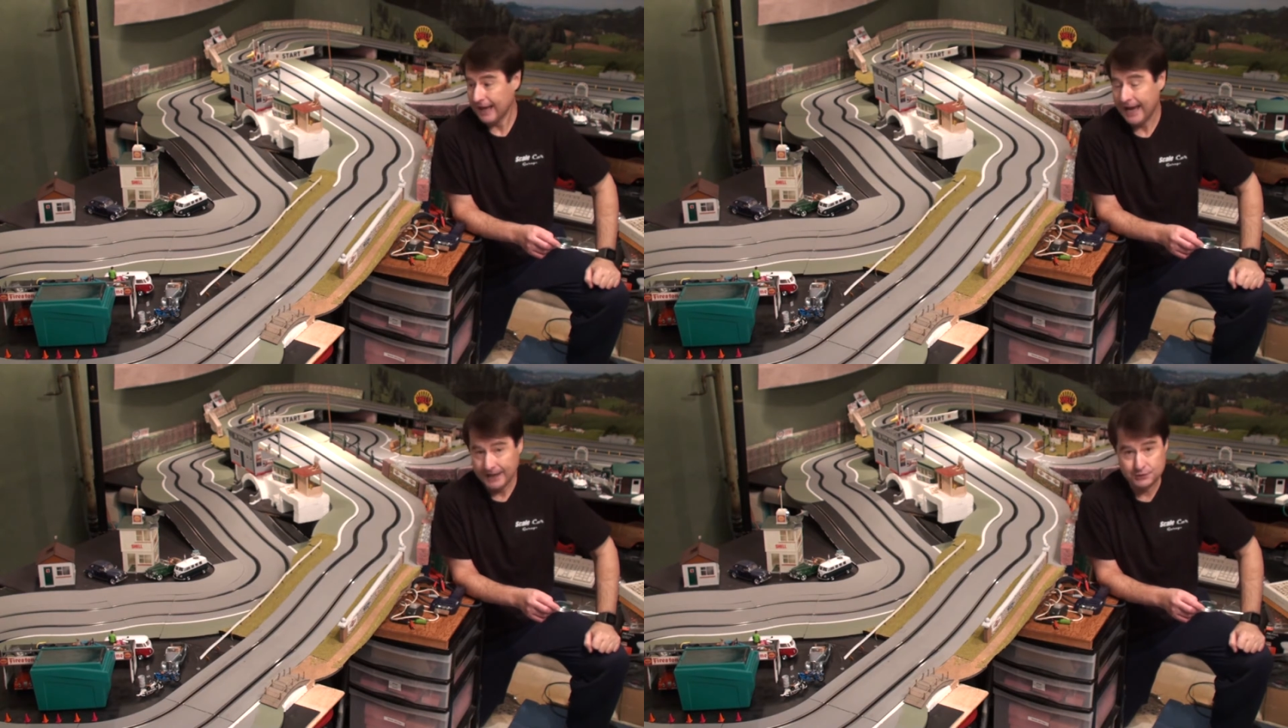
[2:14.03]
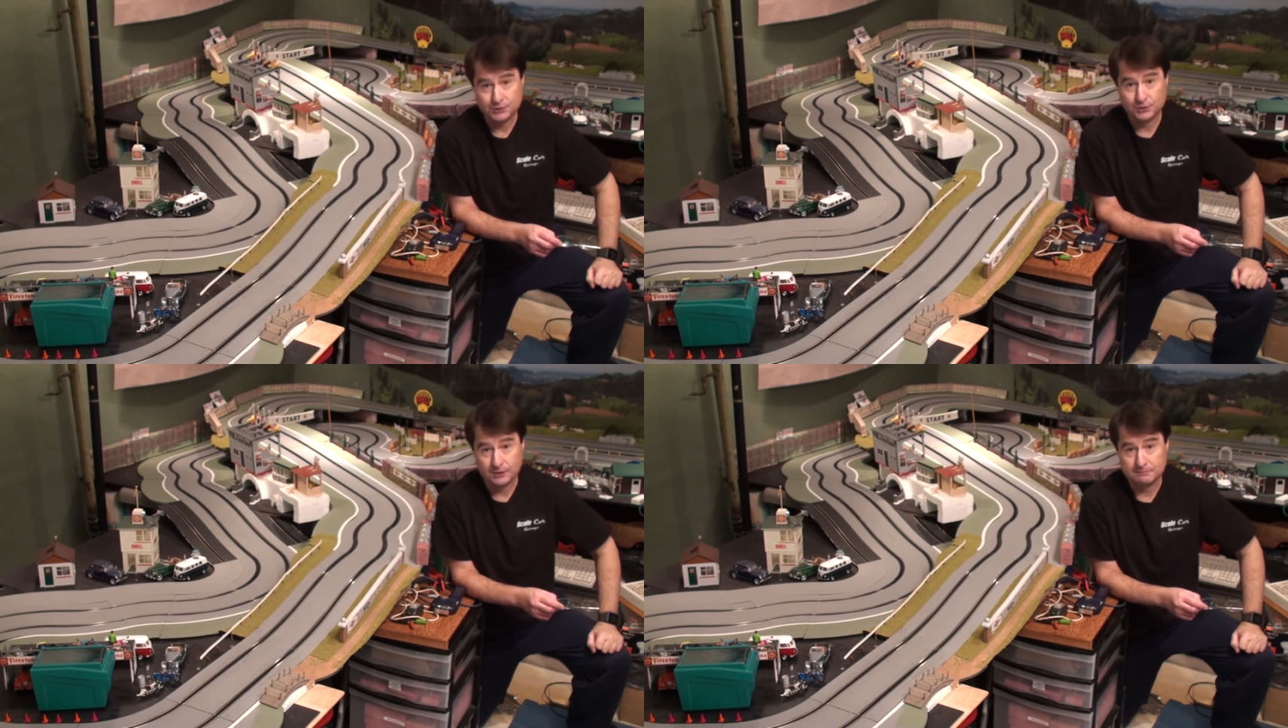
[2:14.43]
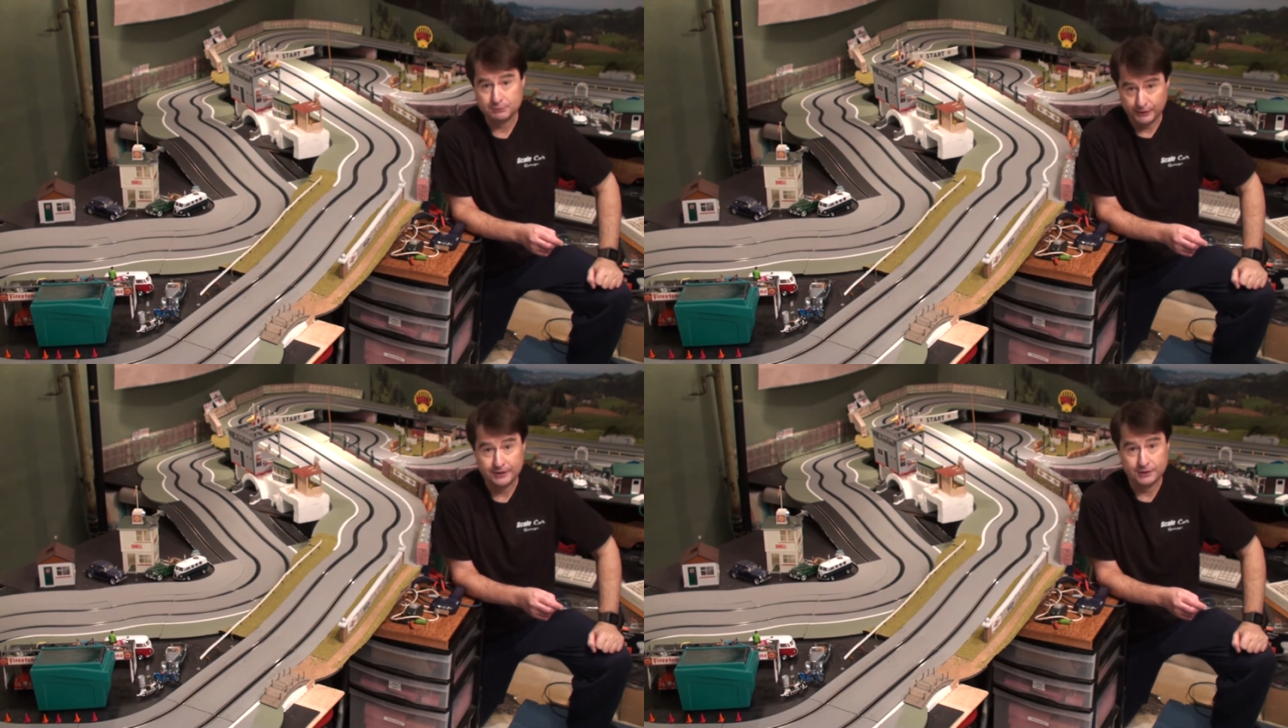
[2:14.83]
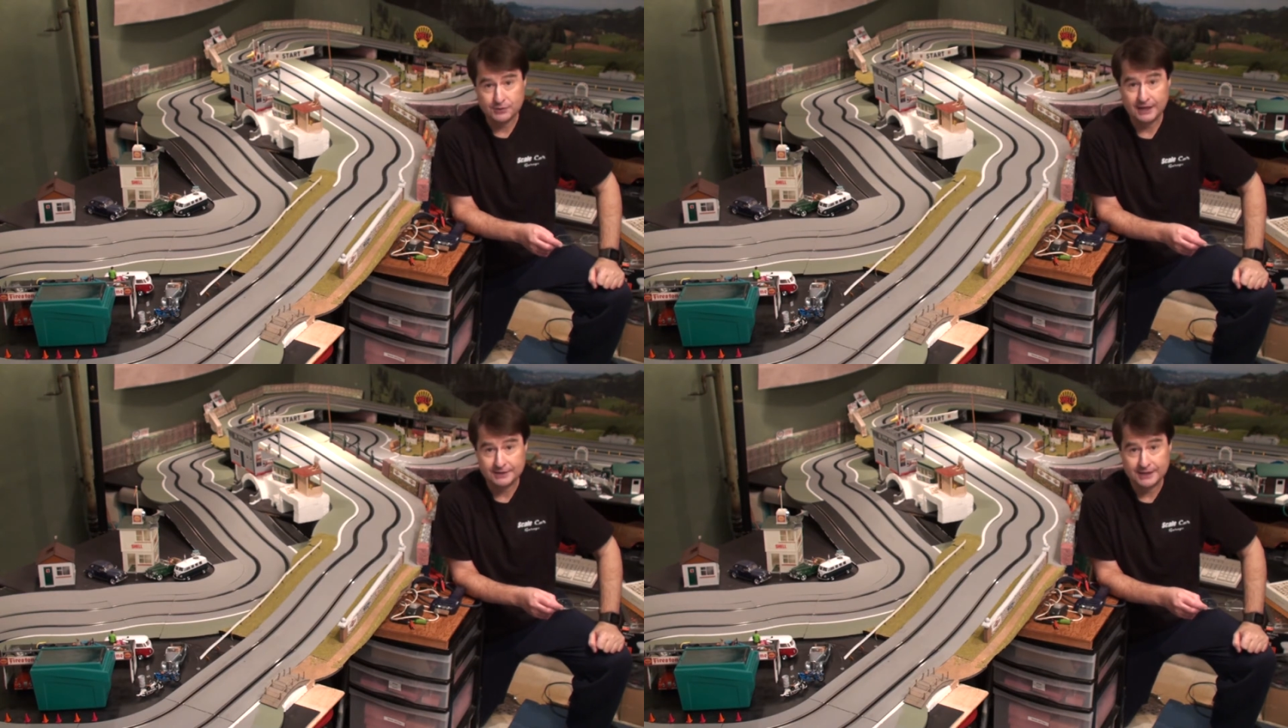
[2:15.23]
as you're putting the
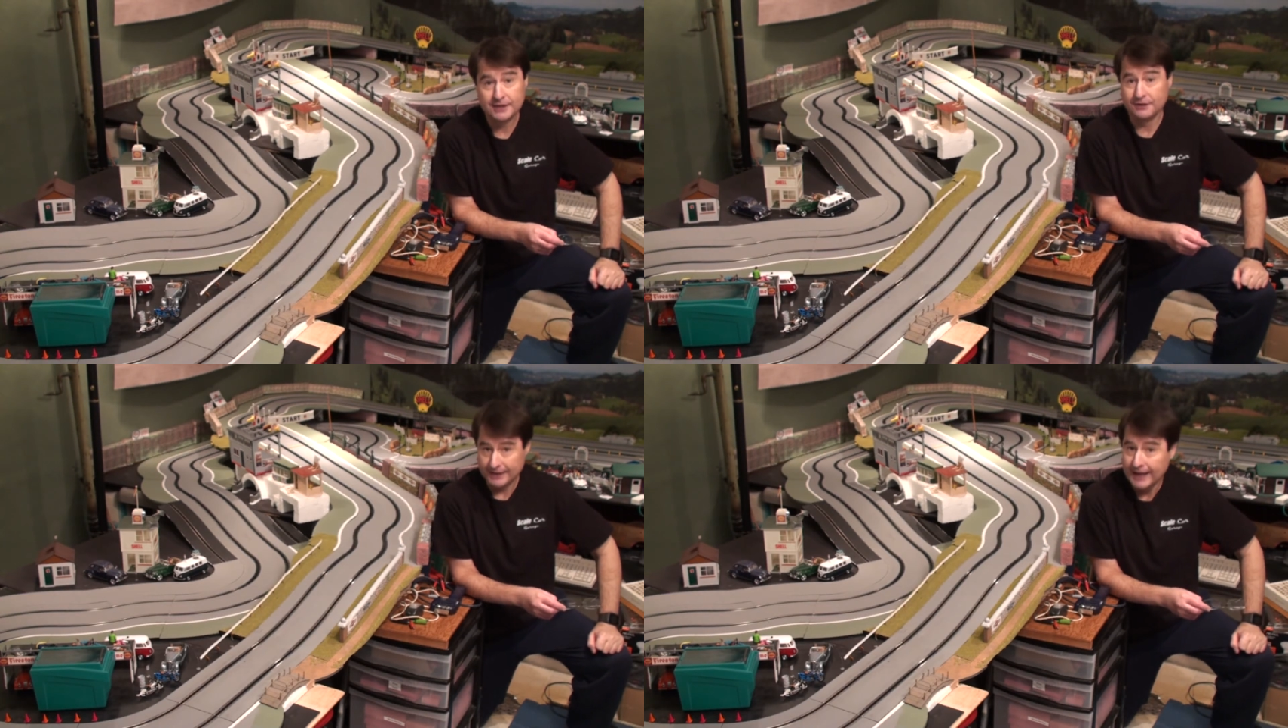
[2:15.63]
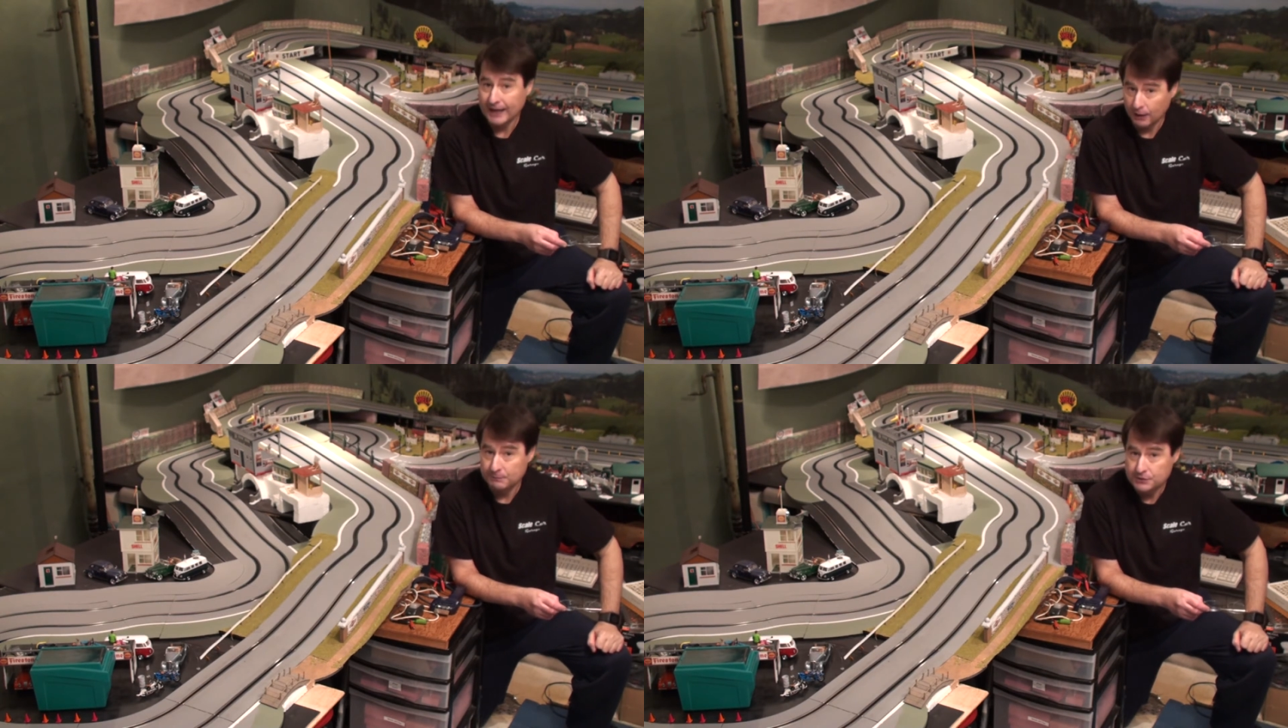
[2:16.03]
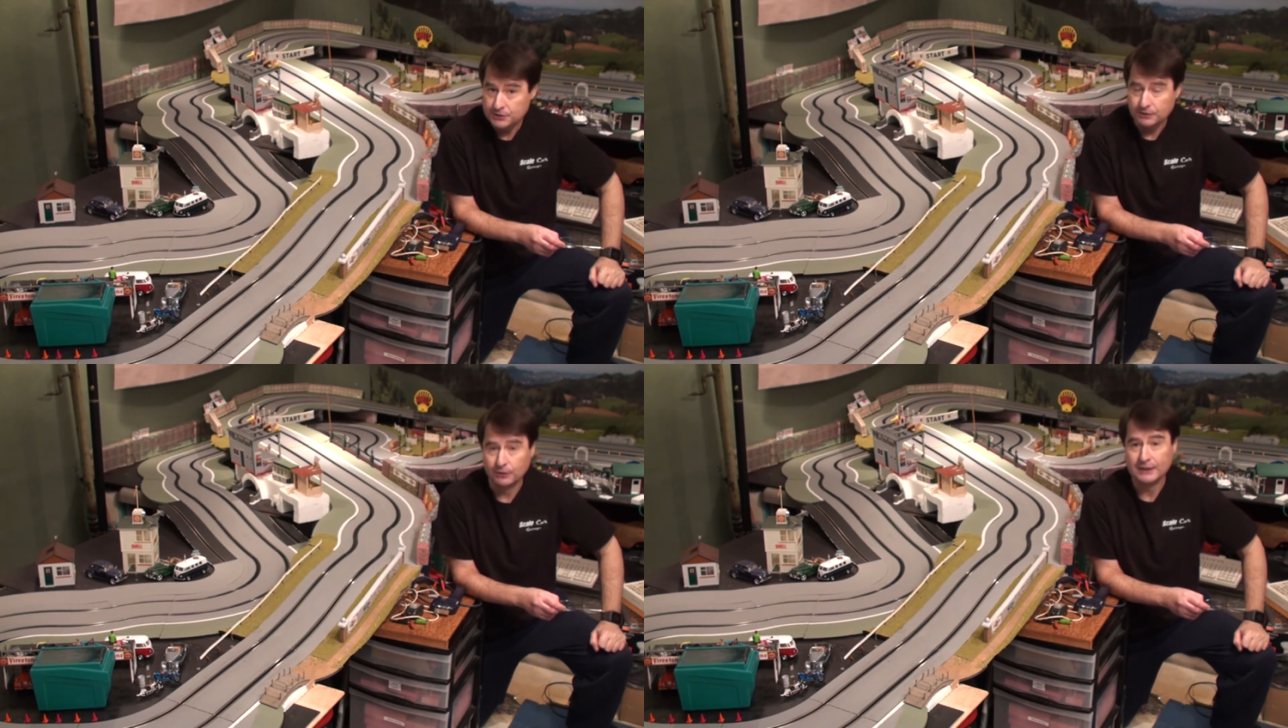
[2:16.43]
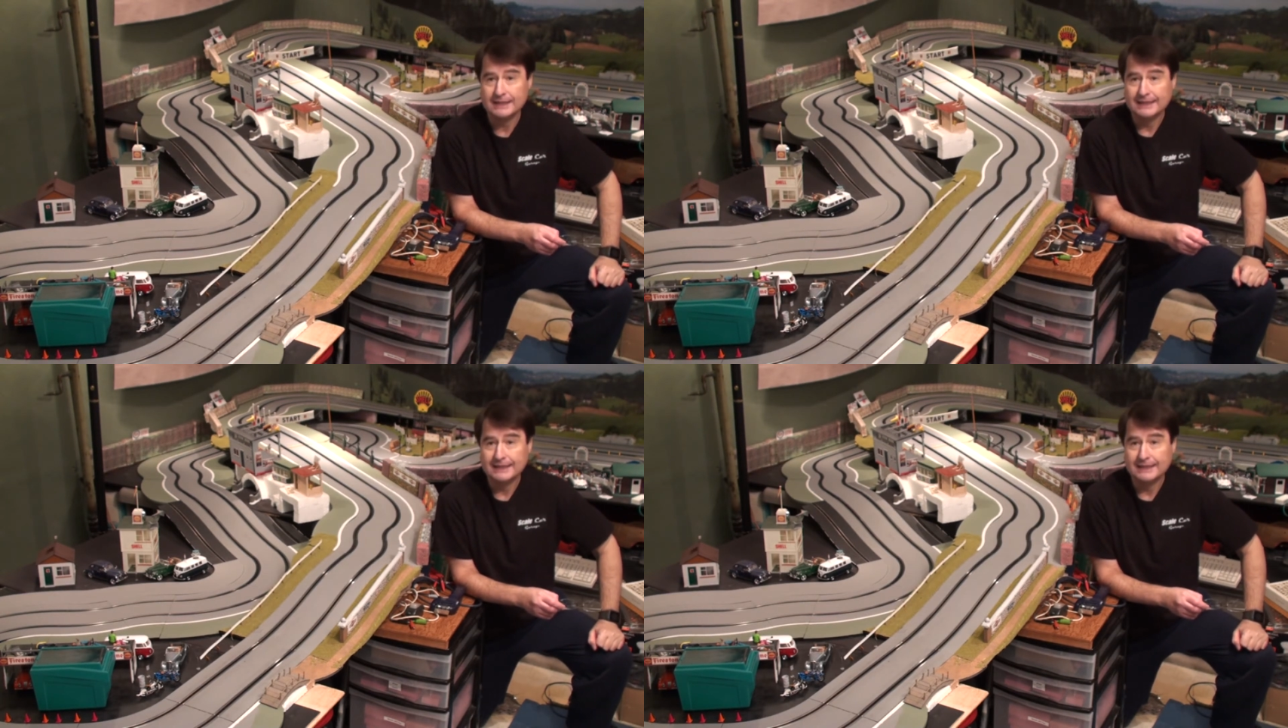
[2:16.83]
track together. That helps too.